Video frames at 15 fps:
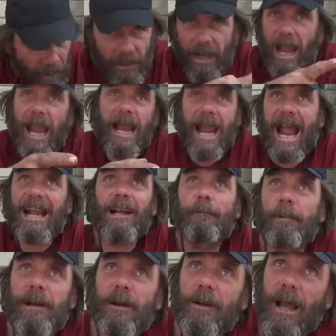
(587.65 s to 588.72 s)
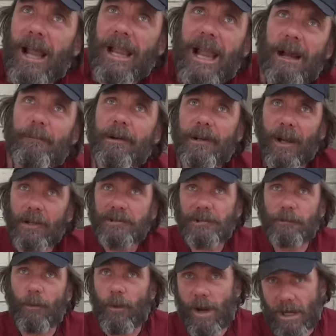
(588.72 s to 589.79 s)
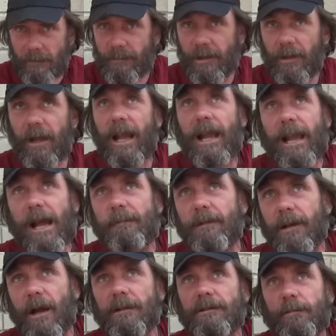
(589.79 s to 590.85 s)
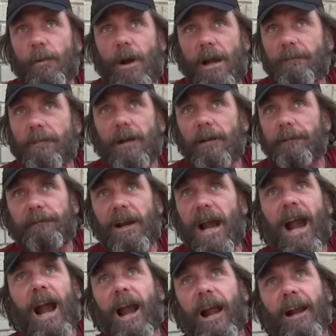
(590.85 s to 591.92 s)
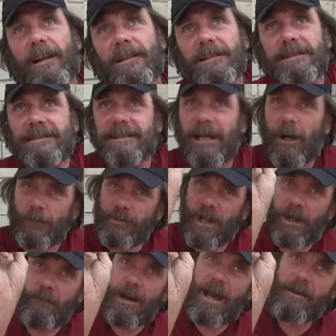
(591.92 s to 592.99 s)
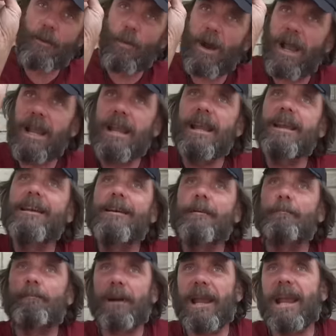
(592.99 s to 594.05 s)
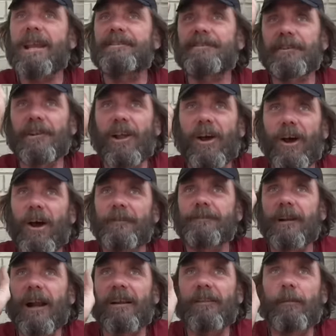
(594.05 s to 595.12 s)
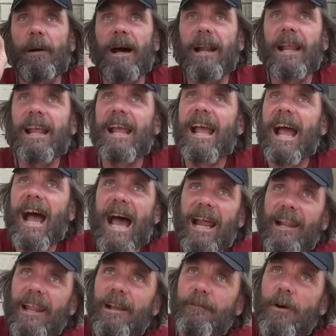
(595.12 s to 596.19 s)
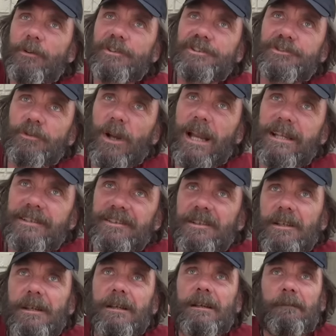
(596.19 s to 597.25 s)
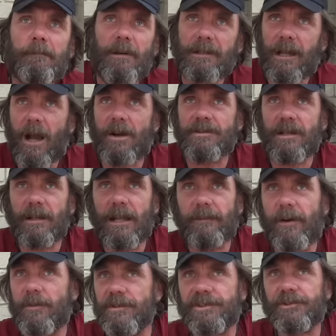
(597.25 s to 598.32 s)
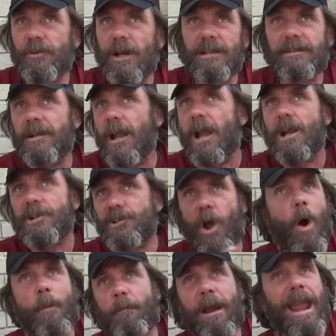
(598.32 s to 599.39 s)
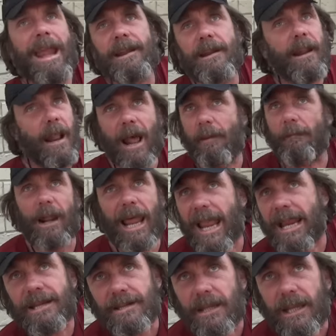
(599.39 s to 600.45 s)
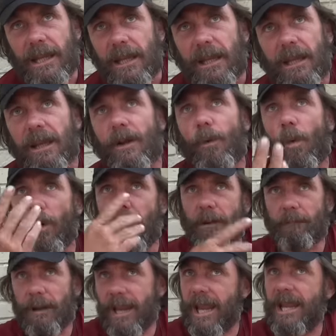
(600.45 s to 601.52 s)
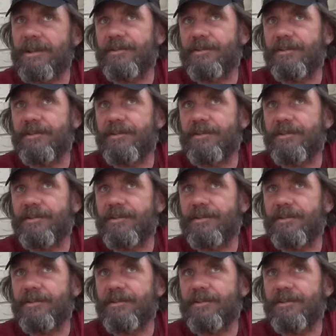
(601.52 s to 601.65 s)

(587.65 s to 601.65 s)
But hey, I can build. Hey, I'm a country boy. I can build. Hey, I'm a country boy. I can build a fire. Oh yeah. By the way, peace and love to everybody. I live on the streets because I live on the streets don't mean that I'm lazy. That's what true.